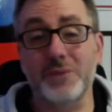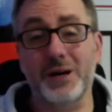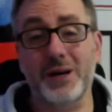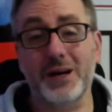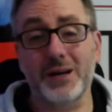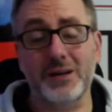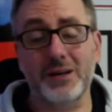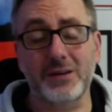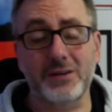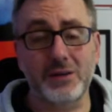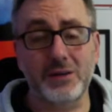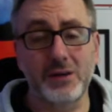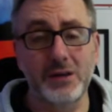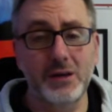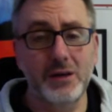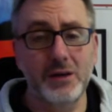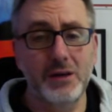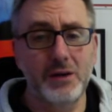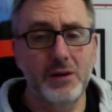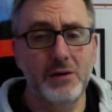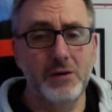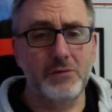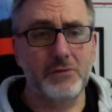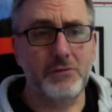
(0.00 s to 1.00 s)
market
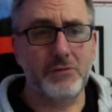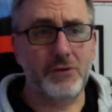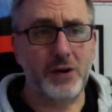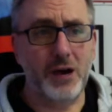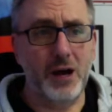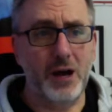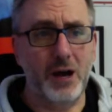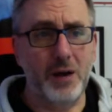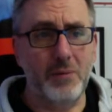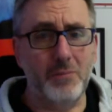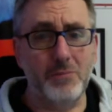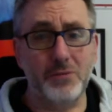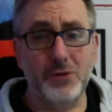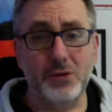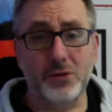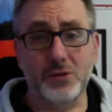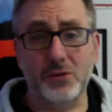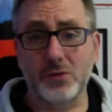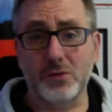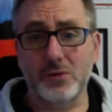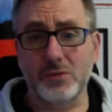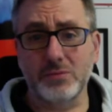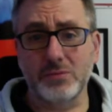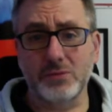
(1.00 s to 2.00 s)
from
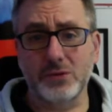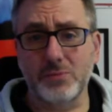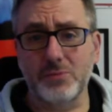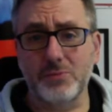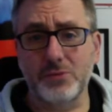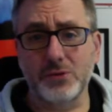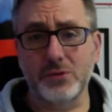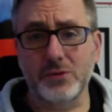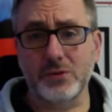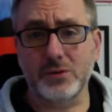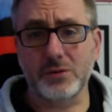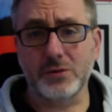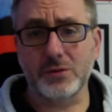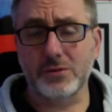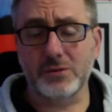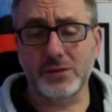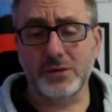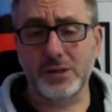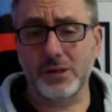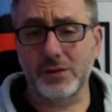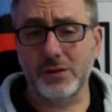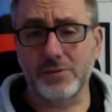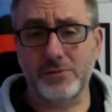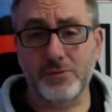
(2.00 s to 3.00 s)
your computer,
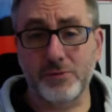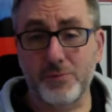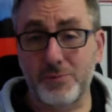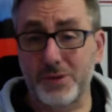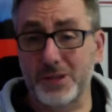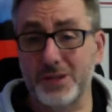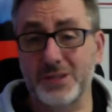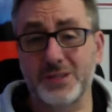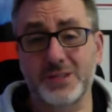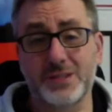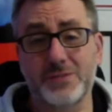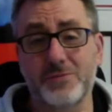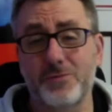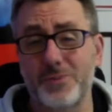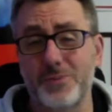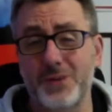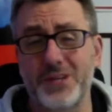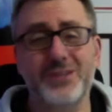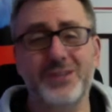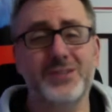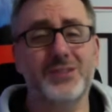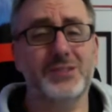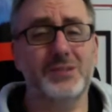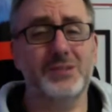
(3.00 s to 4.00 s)
right? For
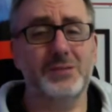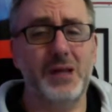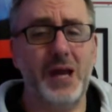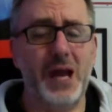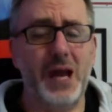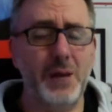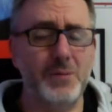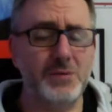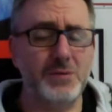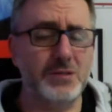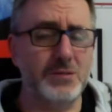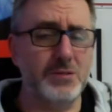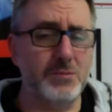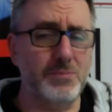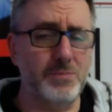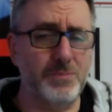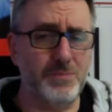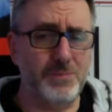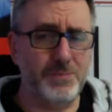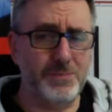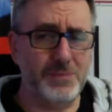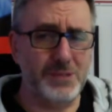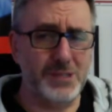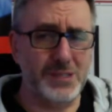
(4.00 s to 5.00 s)
peanuts,
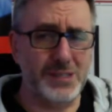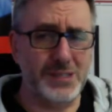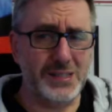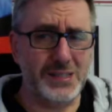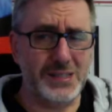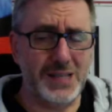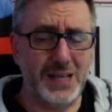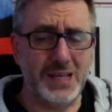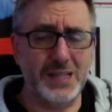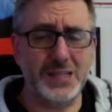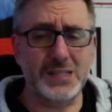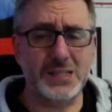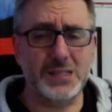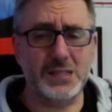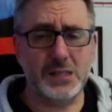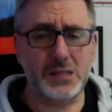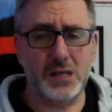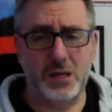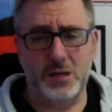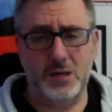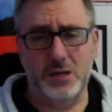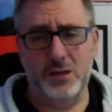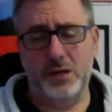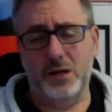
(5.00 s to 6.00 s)
absolute cents
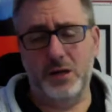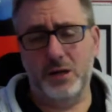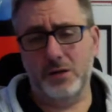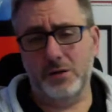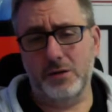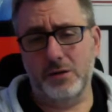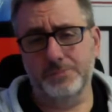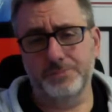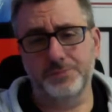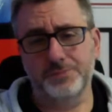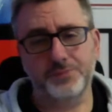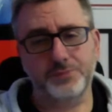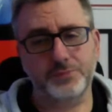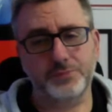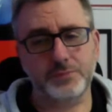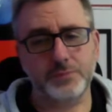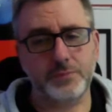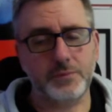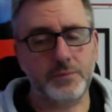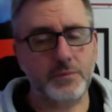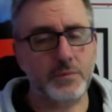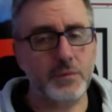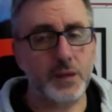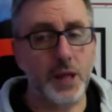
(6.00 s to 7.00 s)
on the dollar,
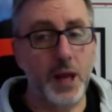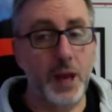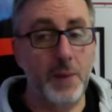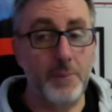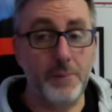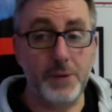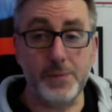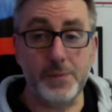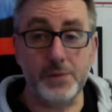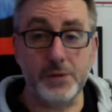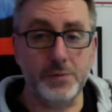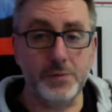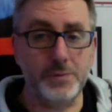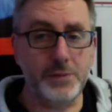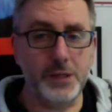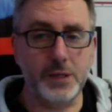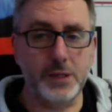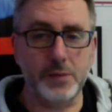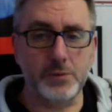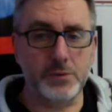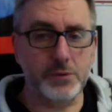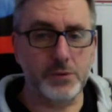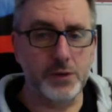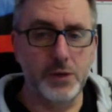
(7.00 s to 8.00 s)
and people
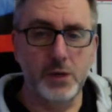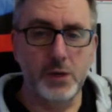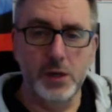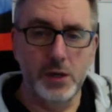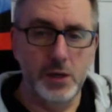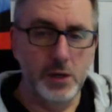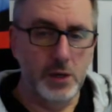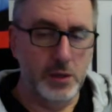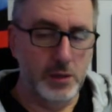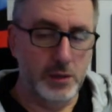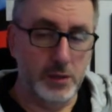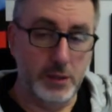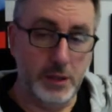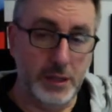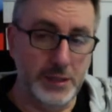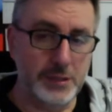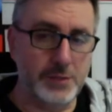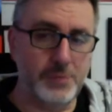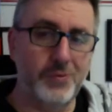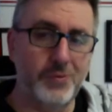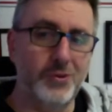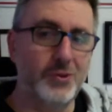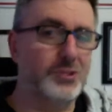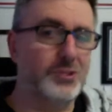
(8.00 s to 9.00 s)
complain about it, as
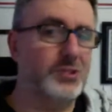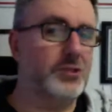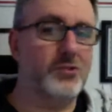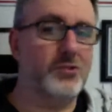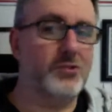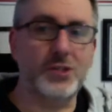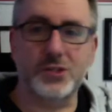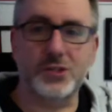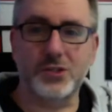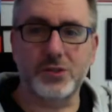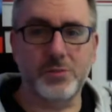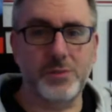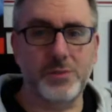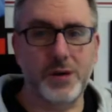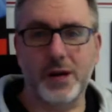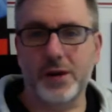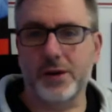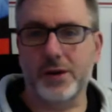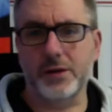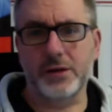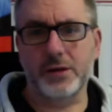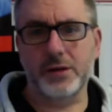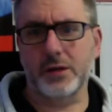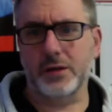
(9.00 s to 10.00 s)
opposed to traditional
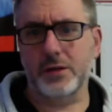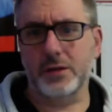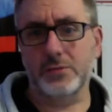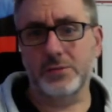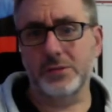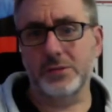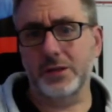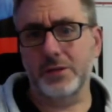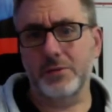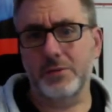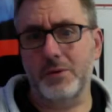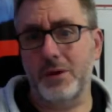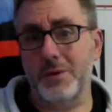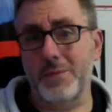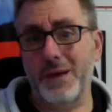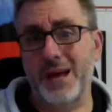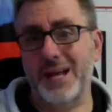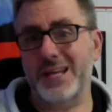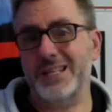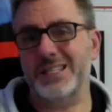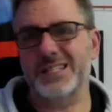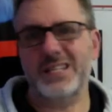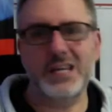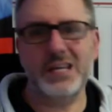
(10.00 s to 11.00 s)
marketing, like it was like a
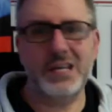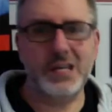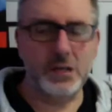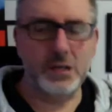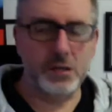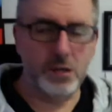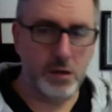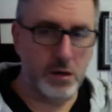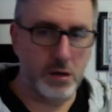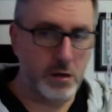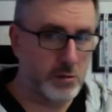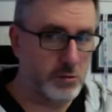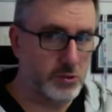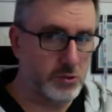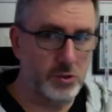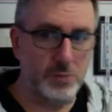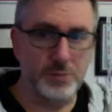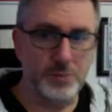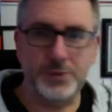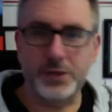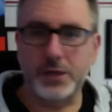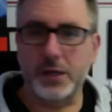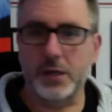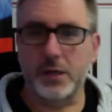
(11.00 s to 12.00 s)
magazine or
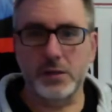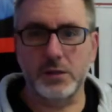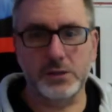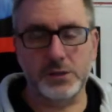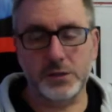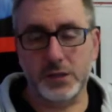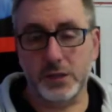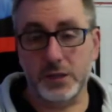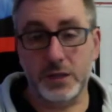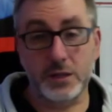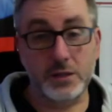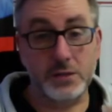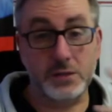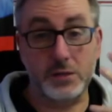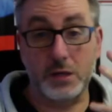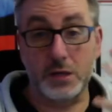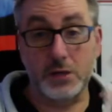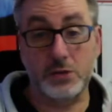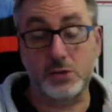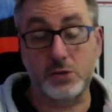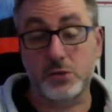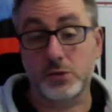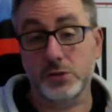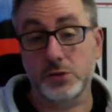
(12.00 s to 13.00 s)
something else. Like
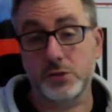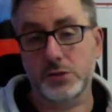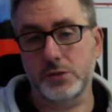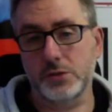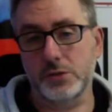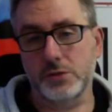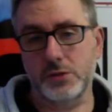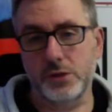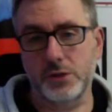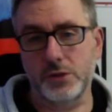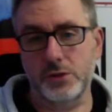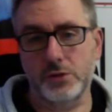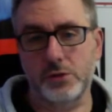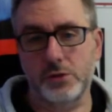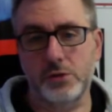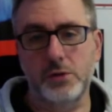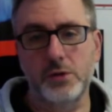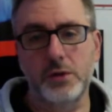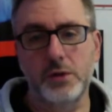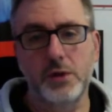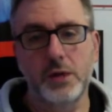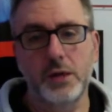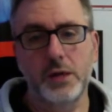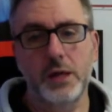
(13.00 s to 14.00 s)
it just, you
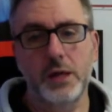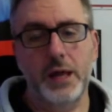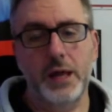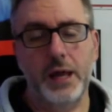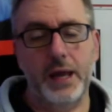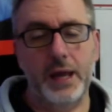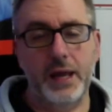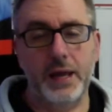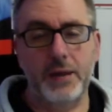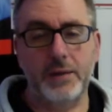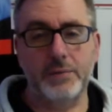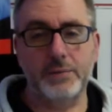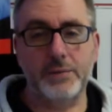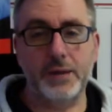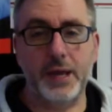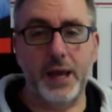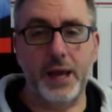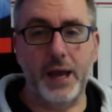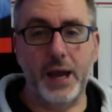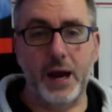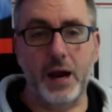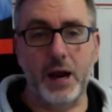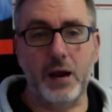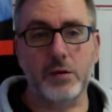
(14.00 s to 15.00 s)
know,
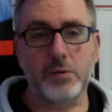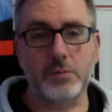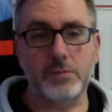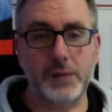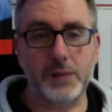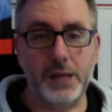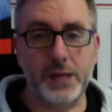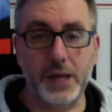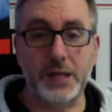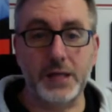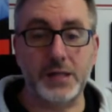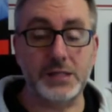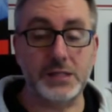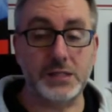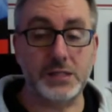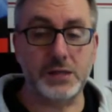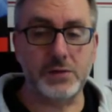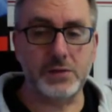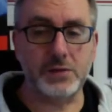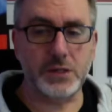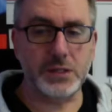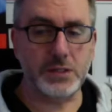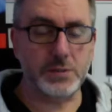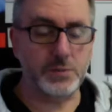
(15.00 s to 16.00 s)
they are getting
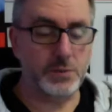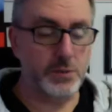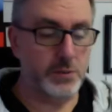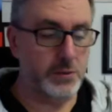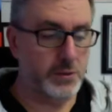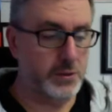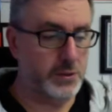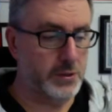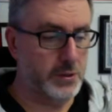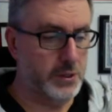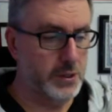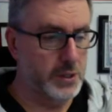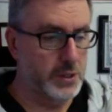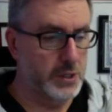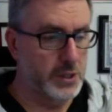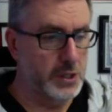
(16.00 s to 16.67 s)
serious about it.